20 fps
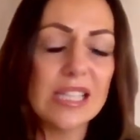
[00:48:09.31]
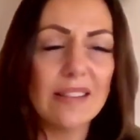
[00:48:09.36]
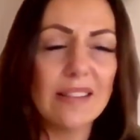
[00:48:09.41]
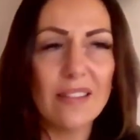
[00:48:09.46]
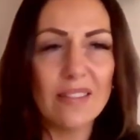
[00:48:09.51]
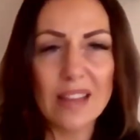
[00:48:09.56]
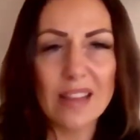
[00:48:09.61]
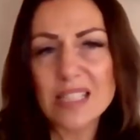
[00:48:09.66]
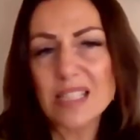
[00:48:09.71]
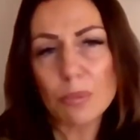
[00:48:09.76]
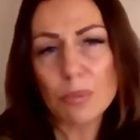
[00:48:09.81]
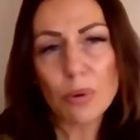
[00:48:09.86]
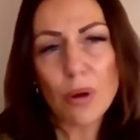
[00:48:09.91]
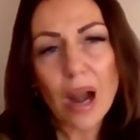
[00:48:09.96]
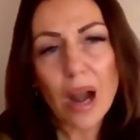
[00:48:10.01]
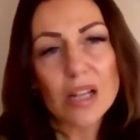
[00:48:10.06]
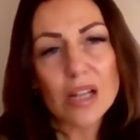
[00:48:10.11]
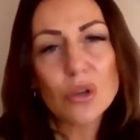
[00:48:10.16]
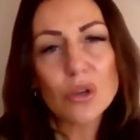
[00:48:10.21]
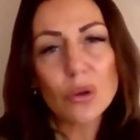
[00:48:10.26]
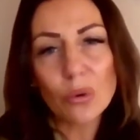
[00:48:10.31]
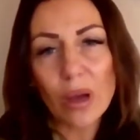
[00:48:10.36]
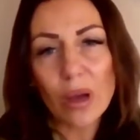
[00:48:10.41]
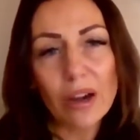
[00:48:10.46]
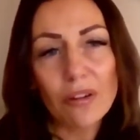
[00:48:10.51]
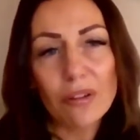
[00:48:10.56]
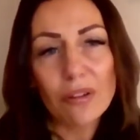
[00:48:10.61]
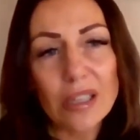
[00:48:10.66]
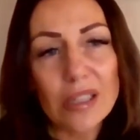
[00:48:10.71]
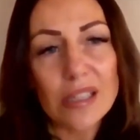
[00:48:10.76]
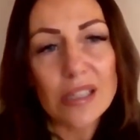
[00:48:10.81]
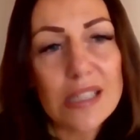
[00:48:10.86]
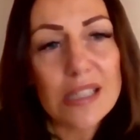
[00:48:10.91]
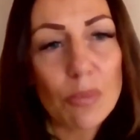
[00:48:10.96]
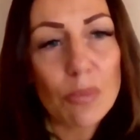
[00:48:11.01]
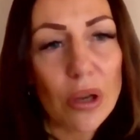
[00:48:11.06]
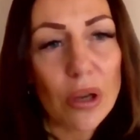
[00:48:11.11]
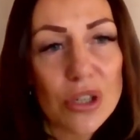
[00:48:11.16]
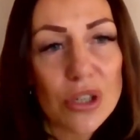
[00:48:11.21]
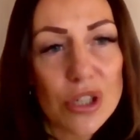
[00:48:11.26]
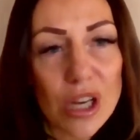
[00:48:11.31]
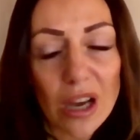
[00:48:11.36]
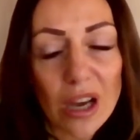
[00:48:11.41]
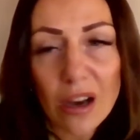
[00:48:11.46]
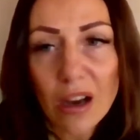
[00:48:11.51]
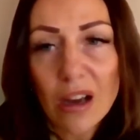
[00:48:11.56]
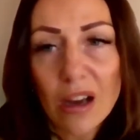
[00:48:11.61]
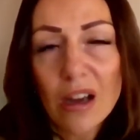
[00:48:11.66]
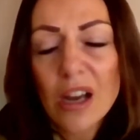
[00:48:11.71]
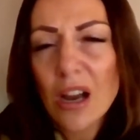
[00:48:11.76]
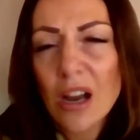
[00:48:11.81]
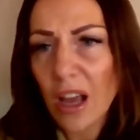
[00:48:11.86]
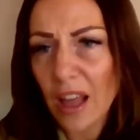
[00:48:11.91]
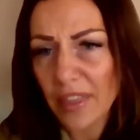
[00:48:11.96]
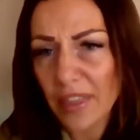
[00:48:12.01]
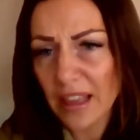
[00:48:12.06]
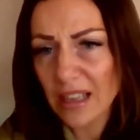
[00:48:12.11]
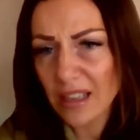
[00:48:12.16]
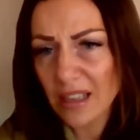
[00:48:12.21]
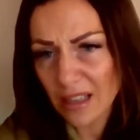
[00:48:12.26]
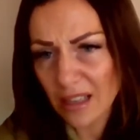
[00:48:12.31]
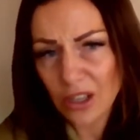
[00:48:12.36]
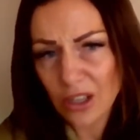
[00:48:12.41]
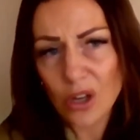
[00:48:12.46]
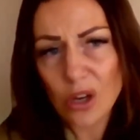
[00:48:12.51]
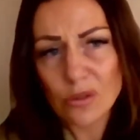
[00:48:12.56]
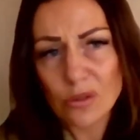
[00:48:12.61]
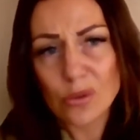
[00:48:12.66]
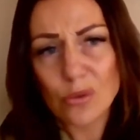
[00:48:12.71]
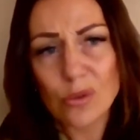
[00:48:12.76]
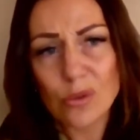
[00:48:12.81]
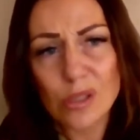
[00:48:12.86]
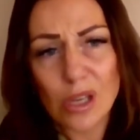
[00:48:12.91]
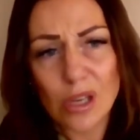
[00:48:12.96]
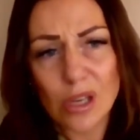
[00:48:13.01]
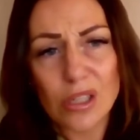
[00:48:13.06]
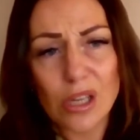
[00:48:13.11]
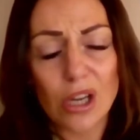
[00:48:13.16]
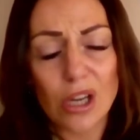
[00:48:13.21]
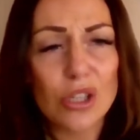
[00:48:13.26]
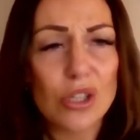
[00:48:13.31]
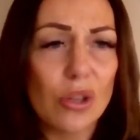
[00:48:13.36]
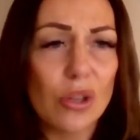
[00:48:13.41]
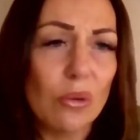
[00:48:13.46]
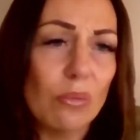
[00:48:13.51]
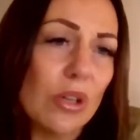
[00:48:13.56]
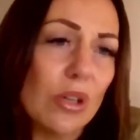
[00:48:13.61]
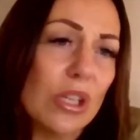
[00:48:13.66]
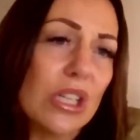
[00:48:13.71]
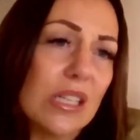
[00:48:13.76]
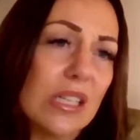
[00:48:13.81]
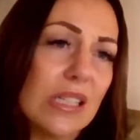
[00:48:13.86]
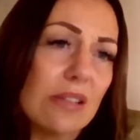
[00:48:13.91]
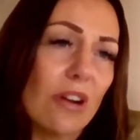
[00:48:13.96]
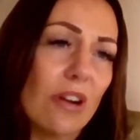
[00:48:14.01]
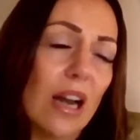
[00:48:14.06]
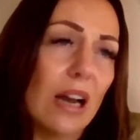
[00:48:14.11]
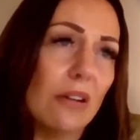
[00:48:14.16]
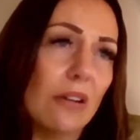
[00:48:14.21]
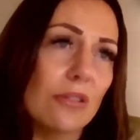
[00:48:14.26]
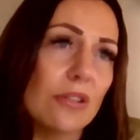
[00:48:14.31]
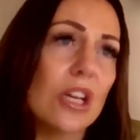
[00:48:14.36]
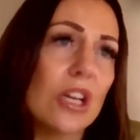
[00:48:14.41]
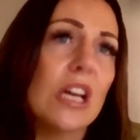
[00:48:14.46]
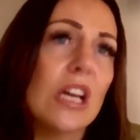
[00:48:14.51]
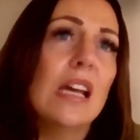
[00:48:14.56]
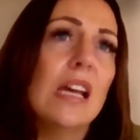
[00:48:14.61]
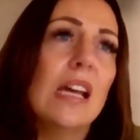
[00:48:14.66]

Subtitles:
And then there's the practical areas, which are, I think Nicole's also touched on, which is around